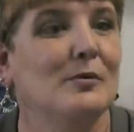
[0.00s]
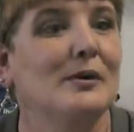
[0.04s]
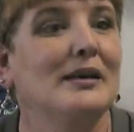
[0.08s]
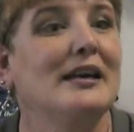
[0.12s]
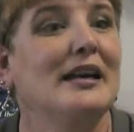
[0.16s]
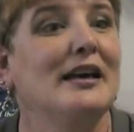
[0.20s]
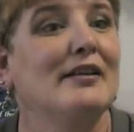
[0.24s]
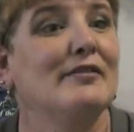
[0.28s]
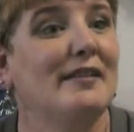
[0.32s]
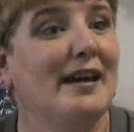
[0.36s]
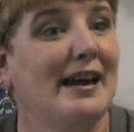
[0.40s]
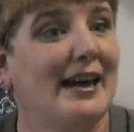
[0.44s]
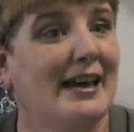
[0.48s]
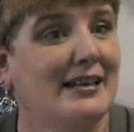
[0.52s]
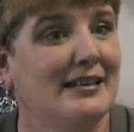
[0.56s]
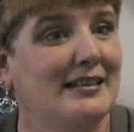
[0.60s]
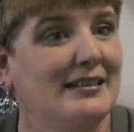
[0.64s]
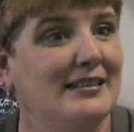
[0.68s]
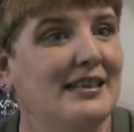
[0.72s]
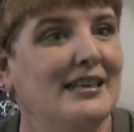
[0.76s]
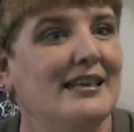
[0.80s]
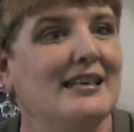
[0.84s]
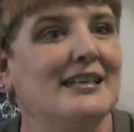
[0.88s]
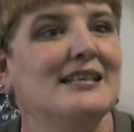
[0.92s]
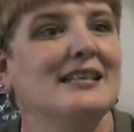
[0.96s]
Yes, we have had
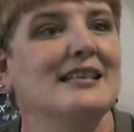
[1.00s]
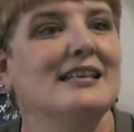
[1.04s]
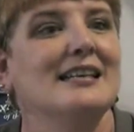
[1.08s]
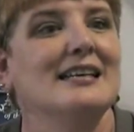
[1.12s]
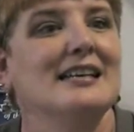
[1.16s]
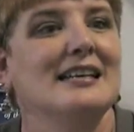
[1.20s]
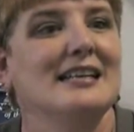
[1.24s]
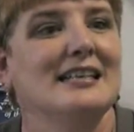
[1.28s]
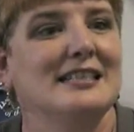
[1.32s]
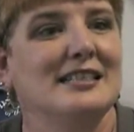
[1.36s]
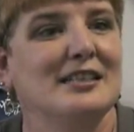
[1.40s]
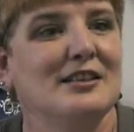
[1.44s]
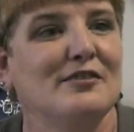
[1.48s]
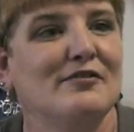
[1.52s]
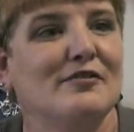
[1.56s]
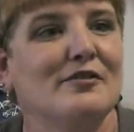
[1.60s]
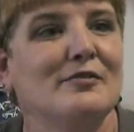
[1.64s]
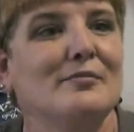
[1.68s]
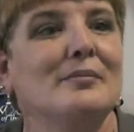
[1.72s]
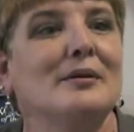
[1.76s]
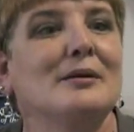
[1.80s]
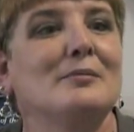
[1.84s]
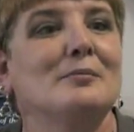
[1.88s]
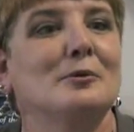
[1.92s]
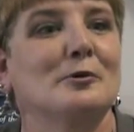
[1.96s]

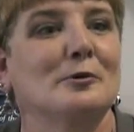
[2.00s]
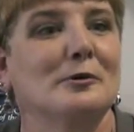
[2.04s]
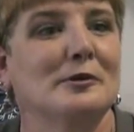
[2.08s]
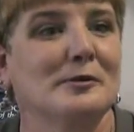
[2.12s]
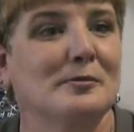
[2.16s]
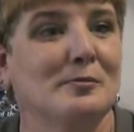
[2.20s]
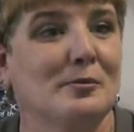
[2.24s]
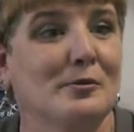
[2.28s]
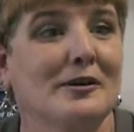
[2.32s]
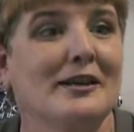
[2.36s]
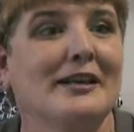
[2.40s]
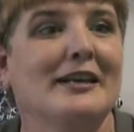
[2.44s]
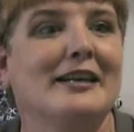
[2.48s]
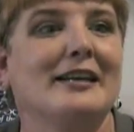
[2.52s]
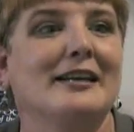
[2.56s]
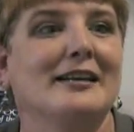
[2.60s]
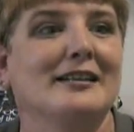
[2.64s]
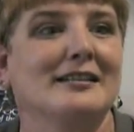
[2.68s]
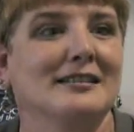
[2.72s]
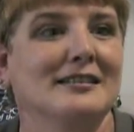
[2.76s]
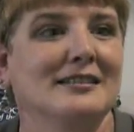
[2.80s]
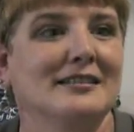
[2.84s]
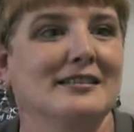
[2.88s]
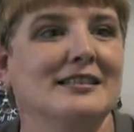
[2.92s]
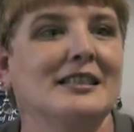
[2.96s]
different members bring
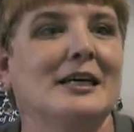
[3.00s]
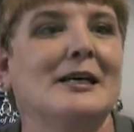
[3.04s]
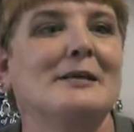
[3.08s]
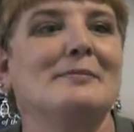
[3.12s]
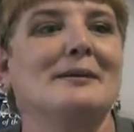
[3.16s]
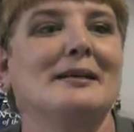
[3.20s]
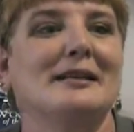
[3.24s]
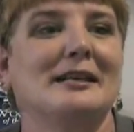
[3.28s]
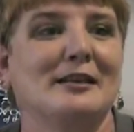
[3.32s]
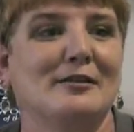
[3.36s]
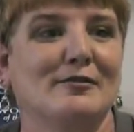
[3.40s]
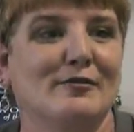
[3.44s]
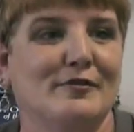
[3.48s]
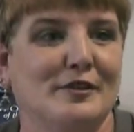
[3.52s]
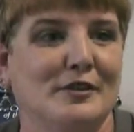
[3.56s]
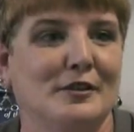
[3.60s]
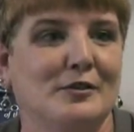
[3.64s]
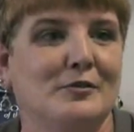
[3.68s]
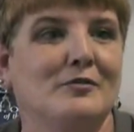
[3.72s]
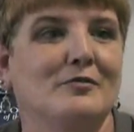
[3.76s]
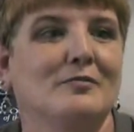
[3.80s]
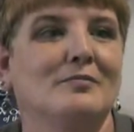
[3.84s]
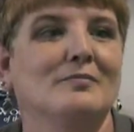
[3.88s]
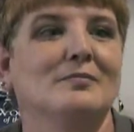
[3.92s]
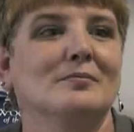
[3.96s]
diabetic
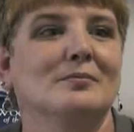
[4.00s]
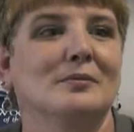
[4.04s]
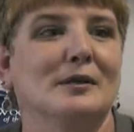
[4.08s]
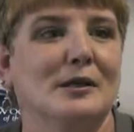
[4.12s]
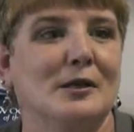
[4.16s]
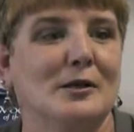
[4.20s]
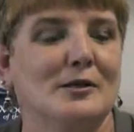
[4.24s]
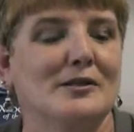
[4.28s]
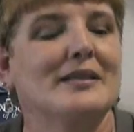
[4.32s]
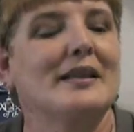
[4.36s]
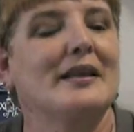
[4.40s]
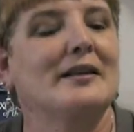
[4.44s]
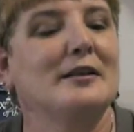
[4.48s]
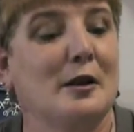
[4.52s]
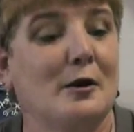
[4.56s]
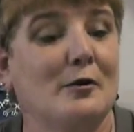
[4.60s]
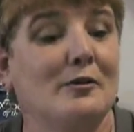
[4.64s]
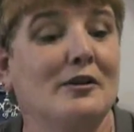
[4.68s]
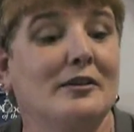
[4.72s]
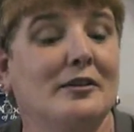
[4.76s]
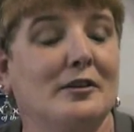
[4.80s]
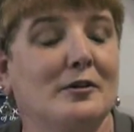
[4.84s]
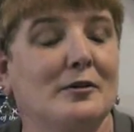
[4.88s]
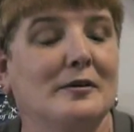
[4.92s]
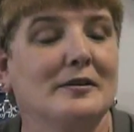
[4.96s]
food because they know
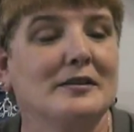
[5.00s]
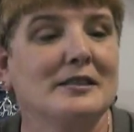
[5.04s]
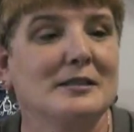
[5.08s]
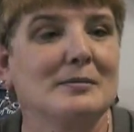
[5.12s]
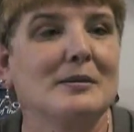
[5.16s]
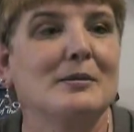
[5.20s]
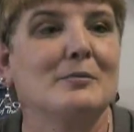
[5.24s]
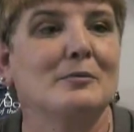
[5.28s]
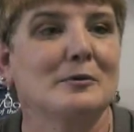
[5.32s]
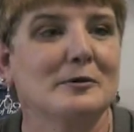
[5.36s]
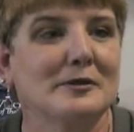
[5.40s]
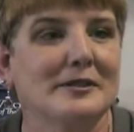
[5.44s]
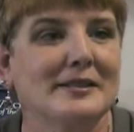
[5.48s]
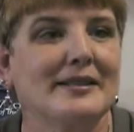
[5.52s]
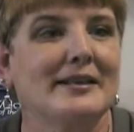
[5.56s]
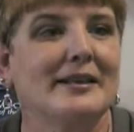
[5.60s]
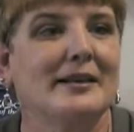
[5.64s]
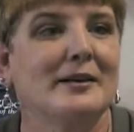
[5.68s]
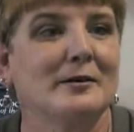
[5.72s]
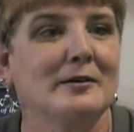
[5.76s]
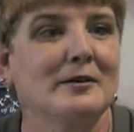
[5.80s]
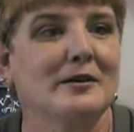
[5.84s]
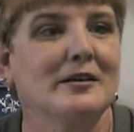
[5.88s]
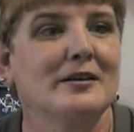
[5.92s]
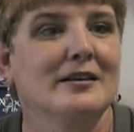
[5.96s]
that there is members
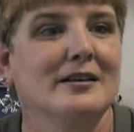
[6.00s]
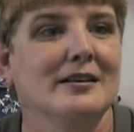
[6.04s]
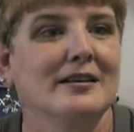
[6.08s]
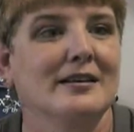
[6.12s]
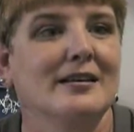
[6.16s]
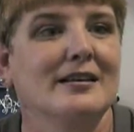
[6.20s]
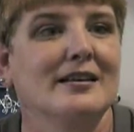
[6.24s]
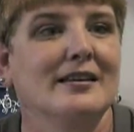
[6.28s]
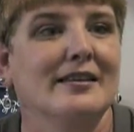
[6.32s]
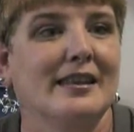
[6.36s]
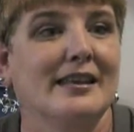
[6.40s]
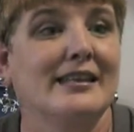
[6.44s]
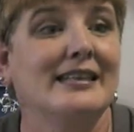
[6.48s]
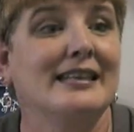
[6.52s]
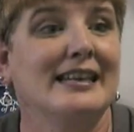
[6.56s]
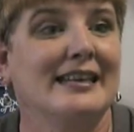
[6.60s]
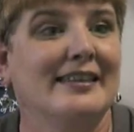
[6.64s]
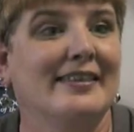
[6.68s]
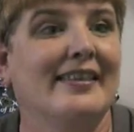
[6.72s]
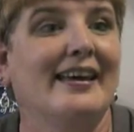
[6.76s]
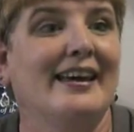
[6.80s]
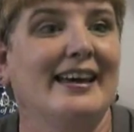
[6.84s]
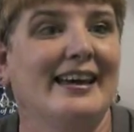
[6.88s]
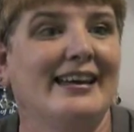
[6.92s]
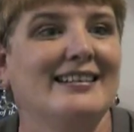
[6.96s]
there that need
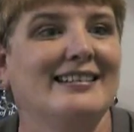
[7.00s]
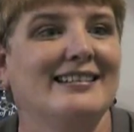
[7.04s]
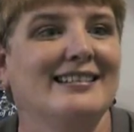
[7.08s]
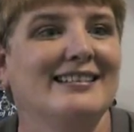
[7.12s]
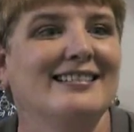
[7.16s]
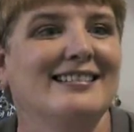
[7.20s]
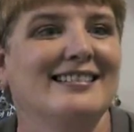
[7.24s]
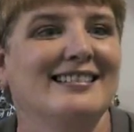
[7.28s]
that.